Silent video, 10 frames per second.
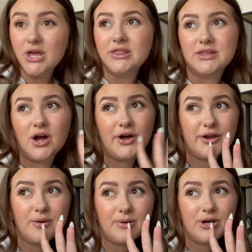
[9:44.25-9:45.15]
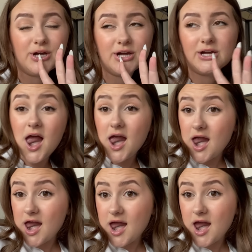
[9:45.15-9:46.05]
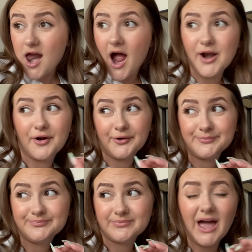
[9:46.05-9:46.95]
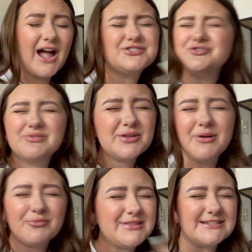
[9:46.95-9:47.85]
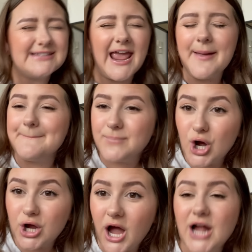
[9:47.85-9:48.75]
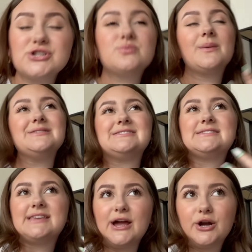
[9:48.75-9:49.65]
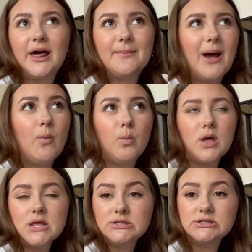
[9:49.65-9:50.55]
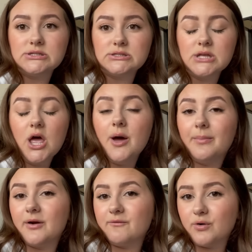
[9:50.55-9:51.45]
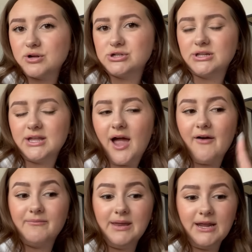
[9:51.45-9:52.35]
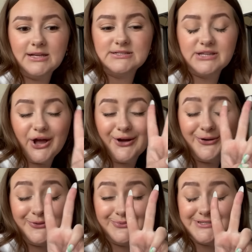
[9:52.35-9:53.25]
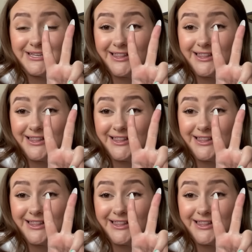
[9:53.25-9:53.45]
the audiobook. I don't know. I just really want to read this dang book. I just want to be scared out of my wits. But unfortunately, I have meetings, so see you